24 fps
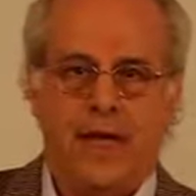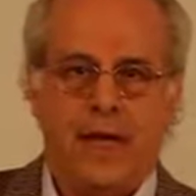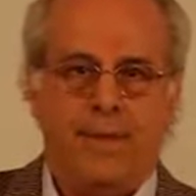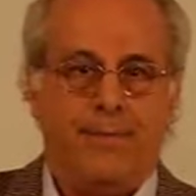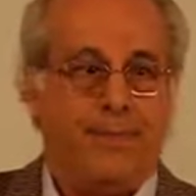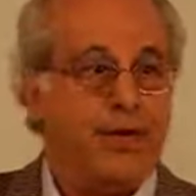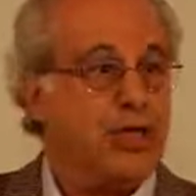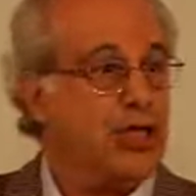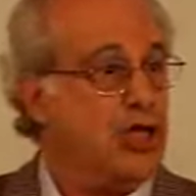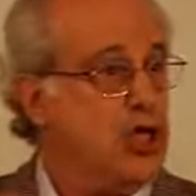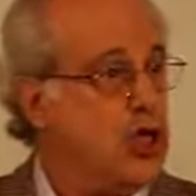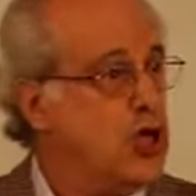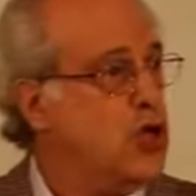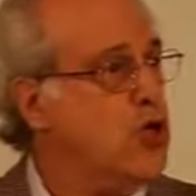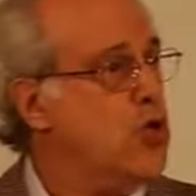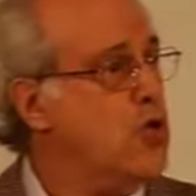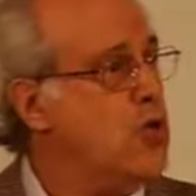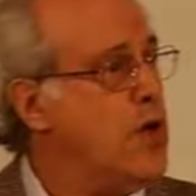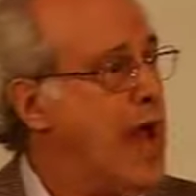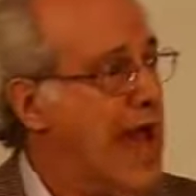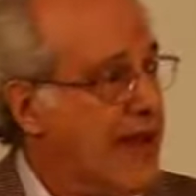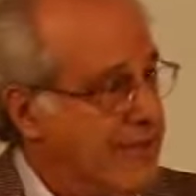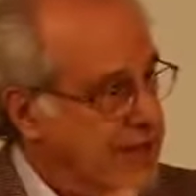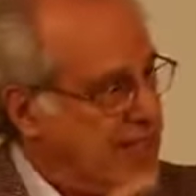But
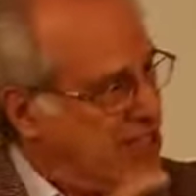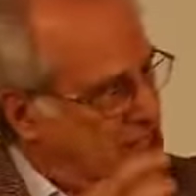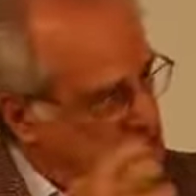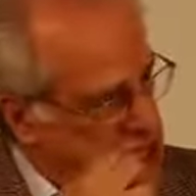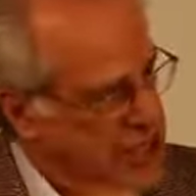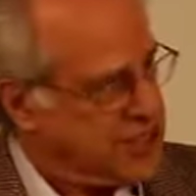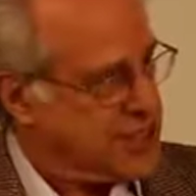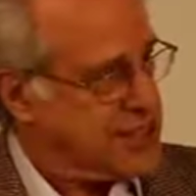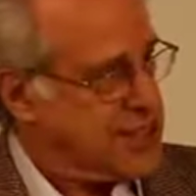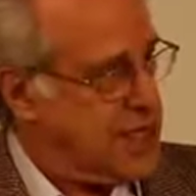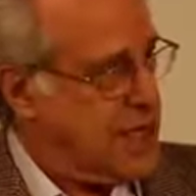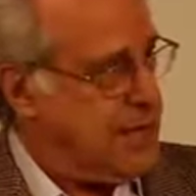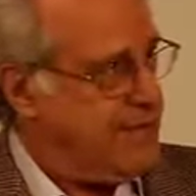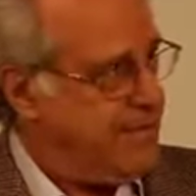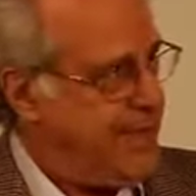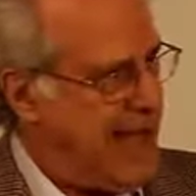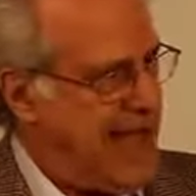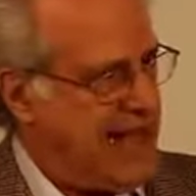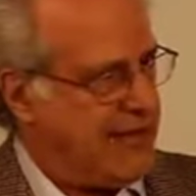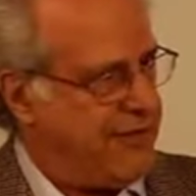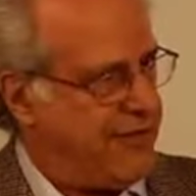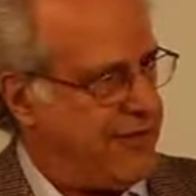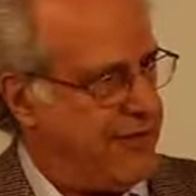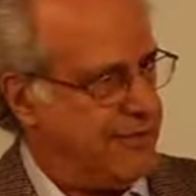you, having just come
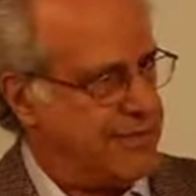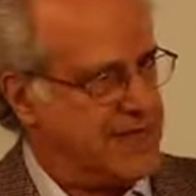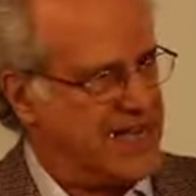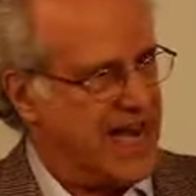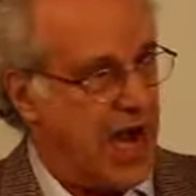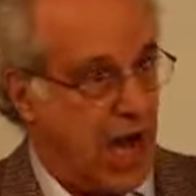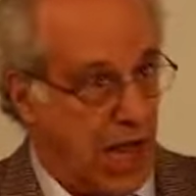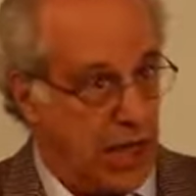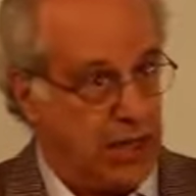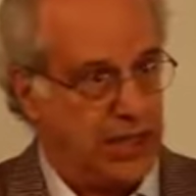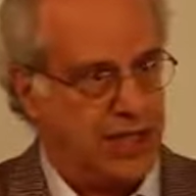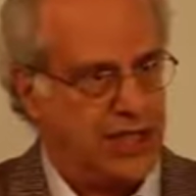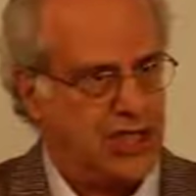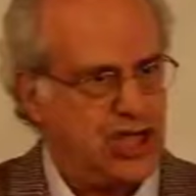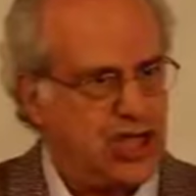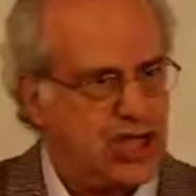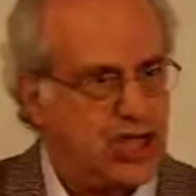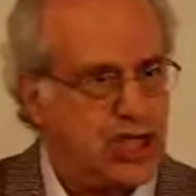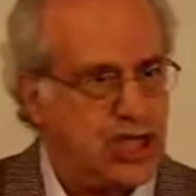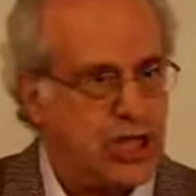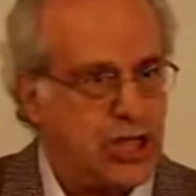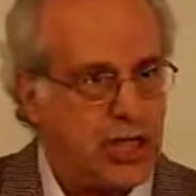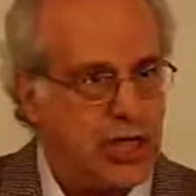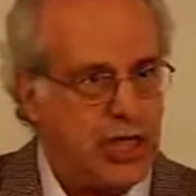back from
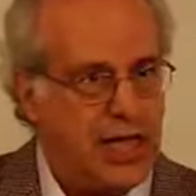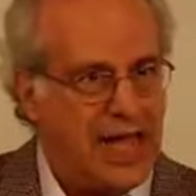college